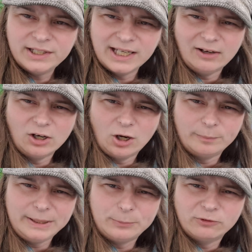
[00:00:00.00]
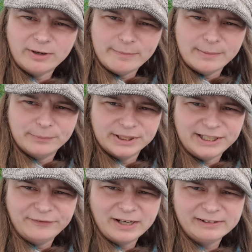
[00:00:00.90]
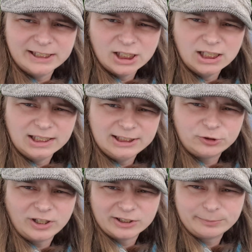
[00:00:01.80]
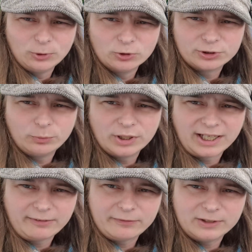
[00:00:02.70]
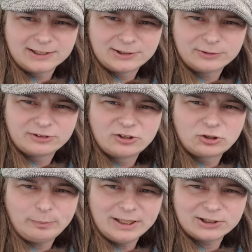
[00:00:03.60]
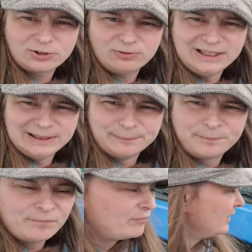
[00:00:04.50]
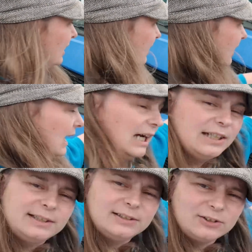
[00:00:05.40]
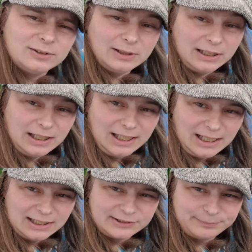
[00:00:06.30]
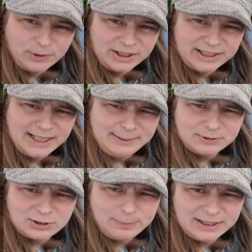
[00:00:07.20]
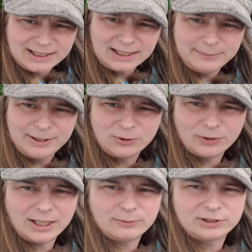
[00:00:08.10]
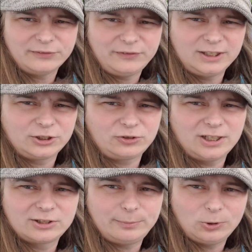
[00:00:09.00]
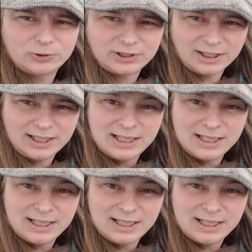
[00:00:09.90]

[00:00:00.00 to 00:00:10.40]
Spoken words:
Now a lot of people remember the very early Transporter, what they refer to as the split screen. It had, as by the name, a split down the middle. That was the first Transporter.